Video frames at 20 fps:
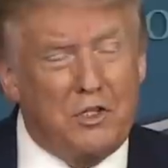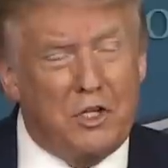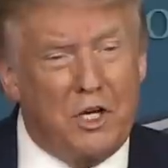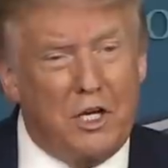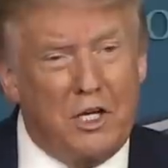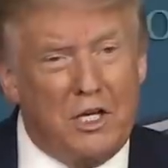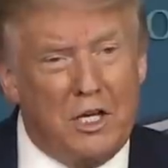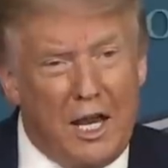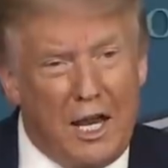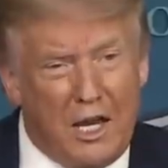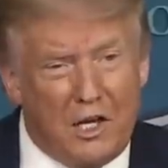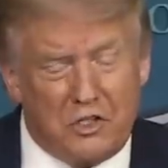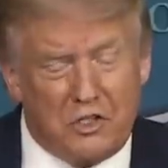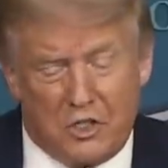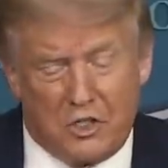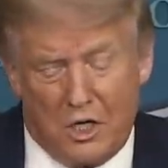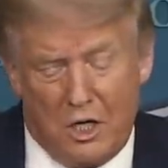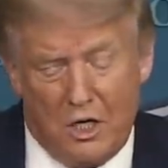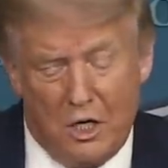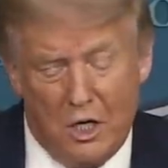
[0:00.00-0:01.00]
It's a
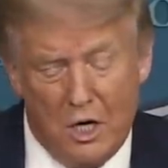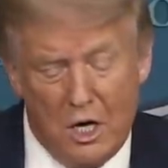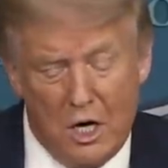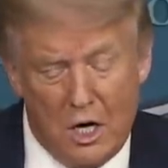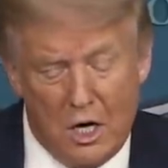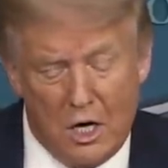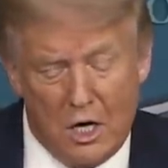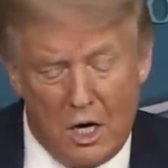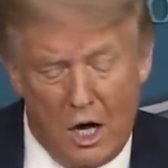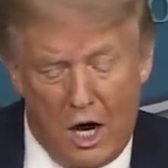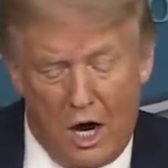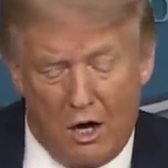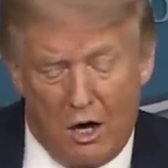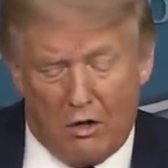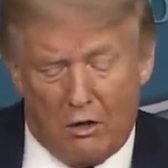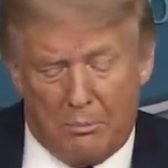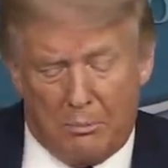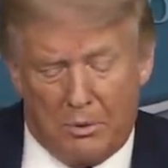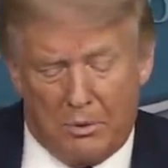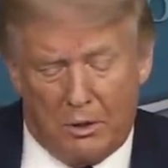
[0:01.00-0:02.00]
nasty,
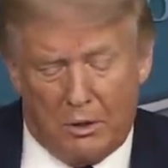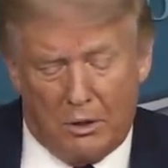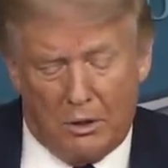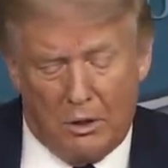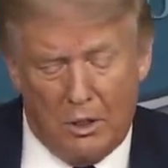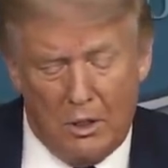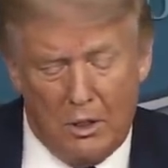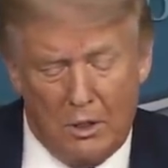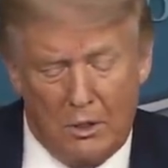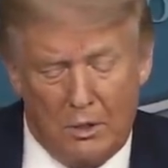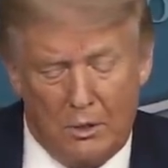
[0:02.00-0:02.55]
horrible